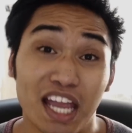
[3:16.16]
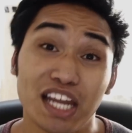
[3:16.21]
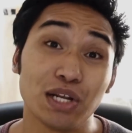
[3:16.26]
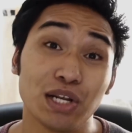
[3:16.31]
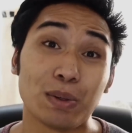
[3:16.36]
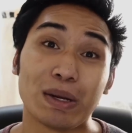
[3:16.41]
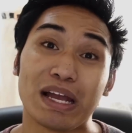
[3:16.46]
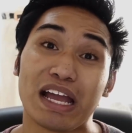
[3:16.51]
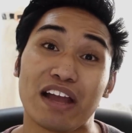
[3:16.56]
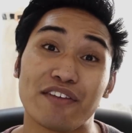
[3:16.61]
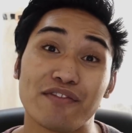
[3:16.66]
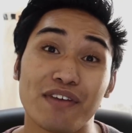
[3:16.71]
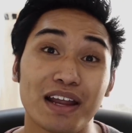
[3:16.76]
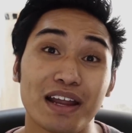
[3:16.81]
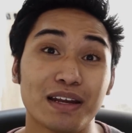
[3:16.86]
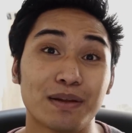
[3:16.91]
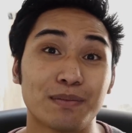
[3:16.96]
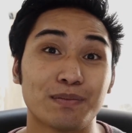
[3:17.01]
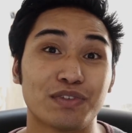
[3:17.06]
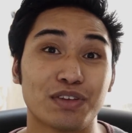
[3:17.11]
Anyway, I
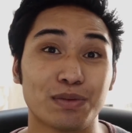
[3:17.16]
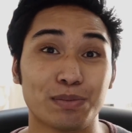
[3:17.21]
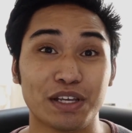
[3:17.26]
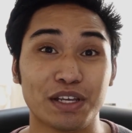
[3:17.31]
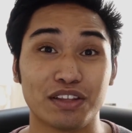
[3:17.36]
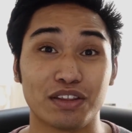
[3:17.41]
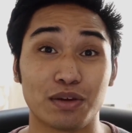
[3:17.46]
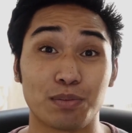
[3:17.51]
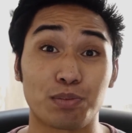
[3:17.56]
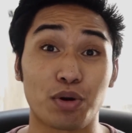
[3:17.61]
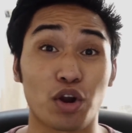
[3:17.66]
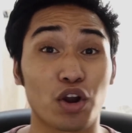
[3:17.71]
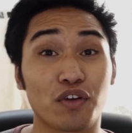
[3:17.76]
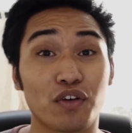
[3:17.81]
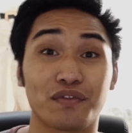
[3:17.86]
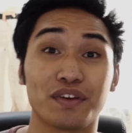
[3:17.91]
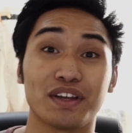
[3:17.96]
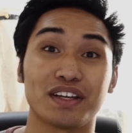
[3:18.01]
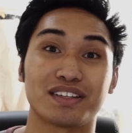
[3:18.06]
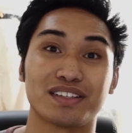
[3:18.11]
find him to be the
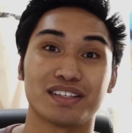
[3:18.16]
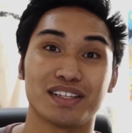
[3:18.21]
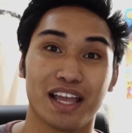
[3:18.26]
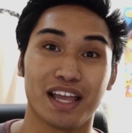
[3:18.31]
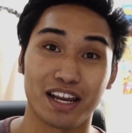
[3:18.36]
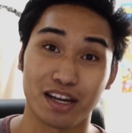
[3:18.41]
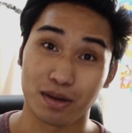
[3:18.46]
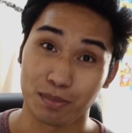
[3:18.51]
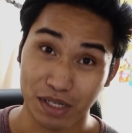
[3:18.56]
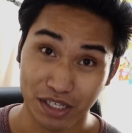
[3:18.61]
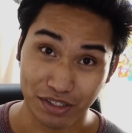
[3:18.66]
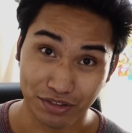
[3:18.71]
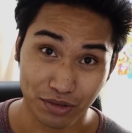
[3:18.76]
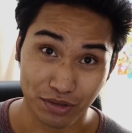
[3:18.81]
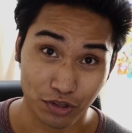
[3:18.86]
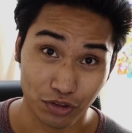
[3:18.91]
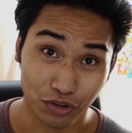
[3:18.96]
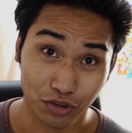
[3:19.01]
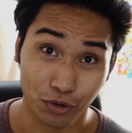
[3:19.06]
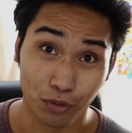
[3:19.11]
perfect enemy
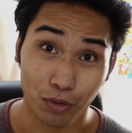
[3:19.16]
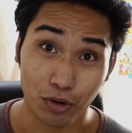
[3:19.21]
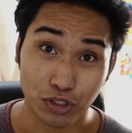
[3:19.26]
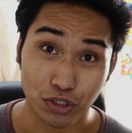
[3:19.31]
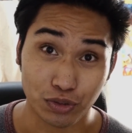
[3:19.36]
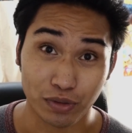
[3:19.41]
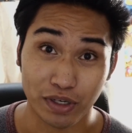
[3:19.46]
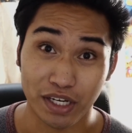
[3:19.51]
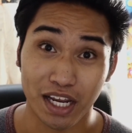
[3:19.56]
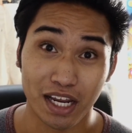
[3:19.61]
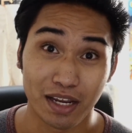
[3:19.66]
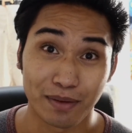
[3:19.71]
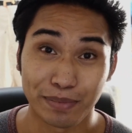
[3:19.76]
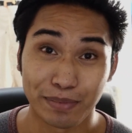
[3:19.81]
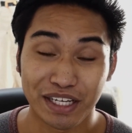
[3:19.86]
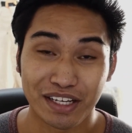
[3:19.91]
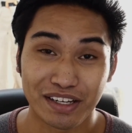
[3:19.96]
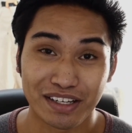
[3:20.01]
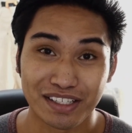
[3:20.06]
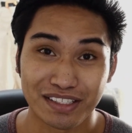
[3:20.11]
to the Grossery Gang
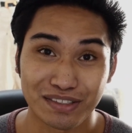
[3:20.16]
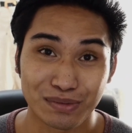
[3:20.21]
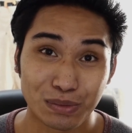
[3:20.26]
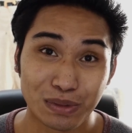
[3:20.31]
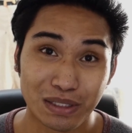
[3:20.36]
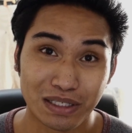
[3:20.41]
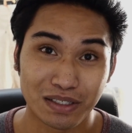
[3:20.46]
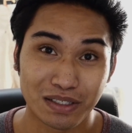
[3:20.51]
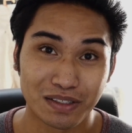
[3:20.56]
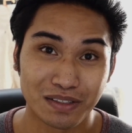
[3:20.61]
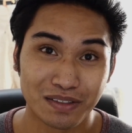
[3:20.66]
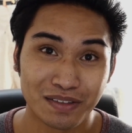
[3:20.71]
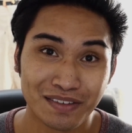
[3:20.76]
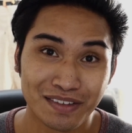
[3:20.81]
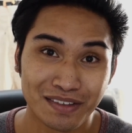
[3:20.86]
because, well,